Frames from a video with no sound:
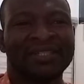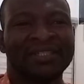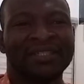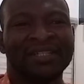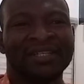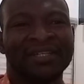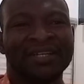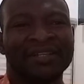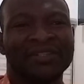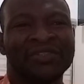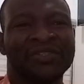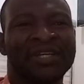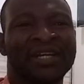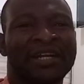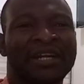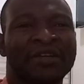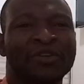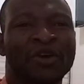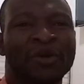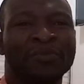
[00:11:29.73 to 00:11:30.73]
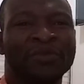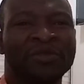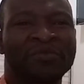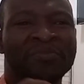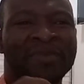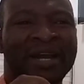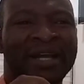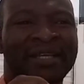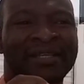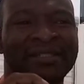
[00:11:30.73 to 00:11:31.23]
the transducer can
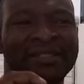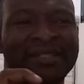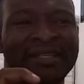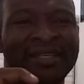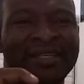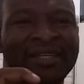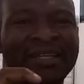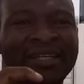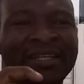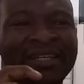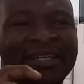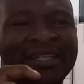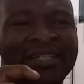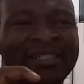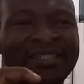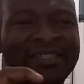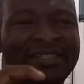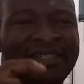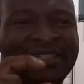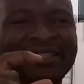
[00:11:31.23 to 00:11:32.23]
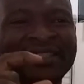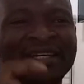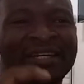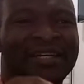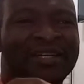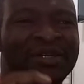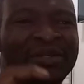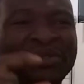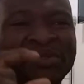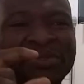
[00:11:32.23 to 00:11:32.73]
optimize the
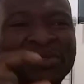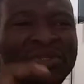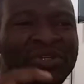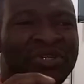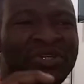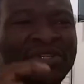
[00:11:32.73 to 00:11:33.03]
signal